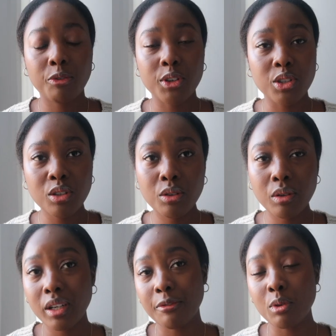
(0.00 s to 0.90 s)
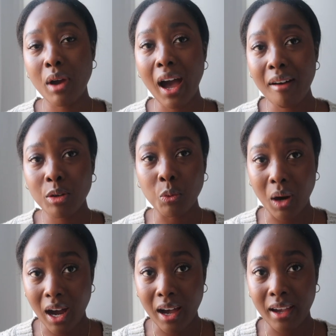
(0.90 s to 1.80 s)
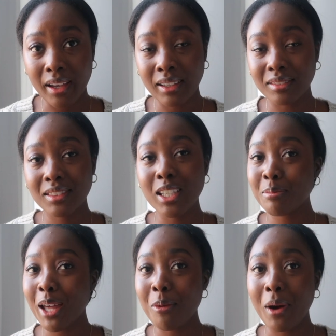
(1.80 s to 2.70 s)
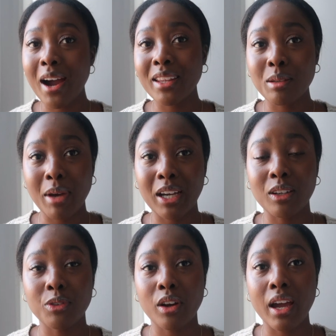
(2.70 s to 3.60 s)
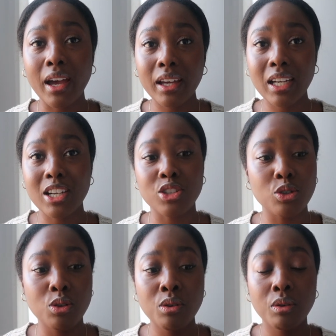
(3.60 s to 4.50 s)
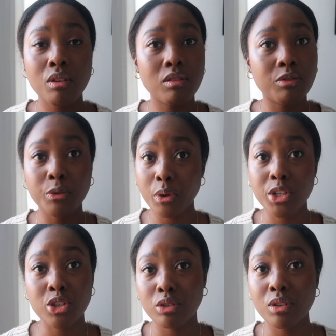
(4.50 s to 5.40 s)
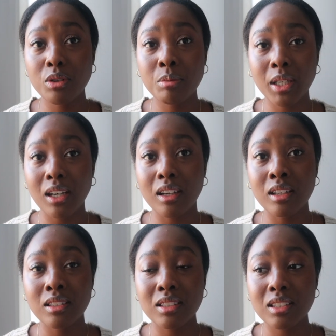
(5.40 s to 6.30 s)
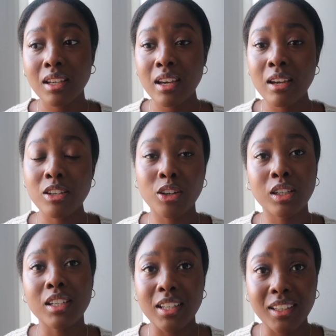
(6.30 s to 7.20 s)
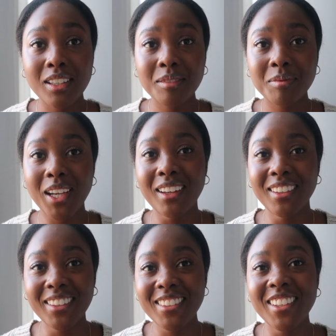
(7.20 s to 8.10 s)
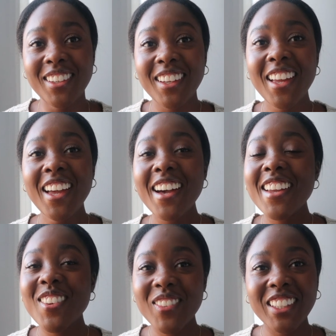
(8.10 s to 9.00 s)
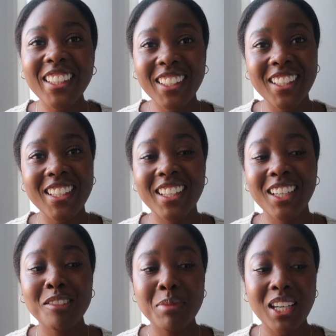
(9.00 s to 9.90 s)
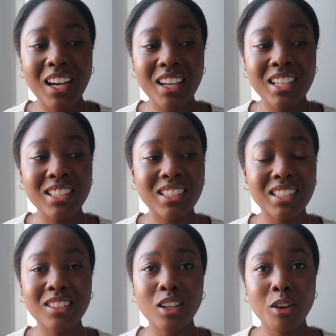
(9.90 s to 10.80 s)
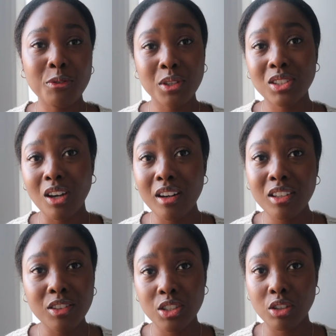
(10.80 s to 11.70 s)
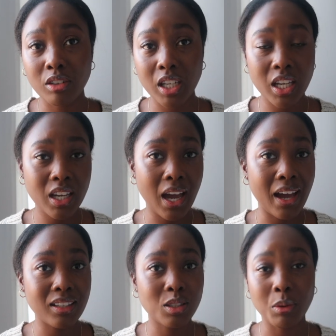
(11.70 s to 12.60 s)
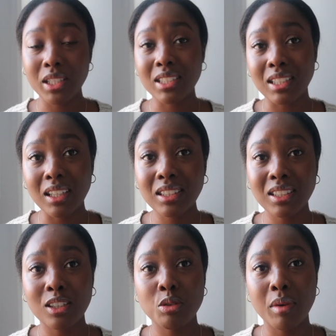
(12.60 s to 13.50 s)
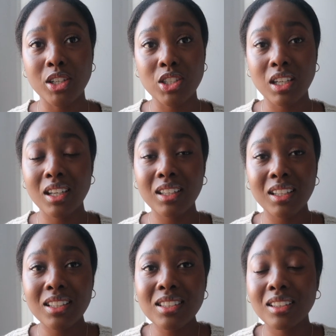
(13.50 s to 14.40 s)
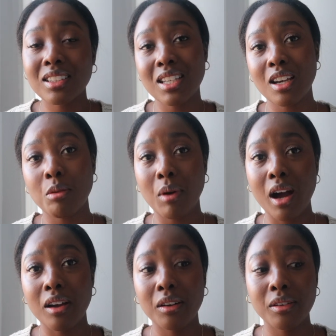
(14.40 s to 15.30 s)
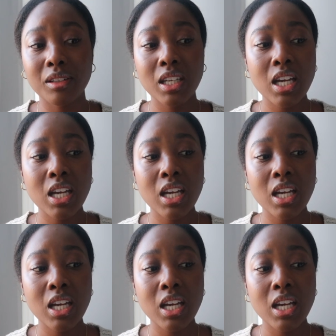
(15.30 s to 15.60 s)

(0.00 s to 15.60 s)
For you, if you have a why, keep that why in the back of your head as you forge through, because you're gonna need it. You're really gonna need it, because, you know, if you're starting your degree at twenty-six, like you mentioned, it is gonna take a while.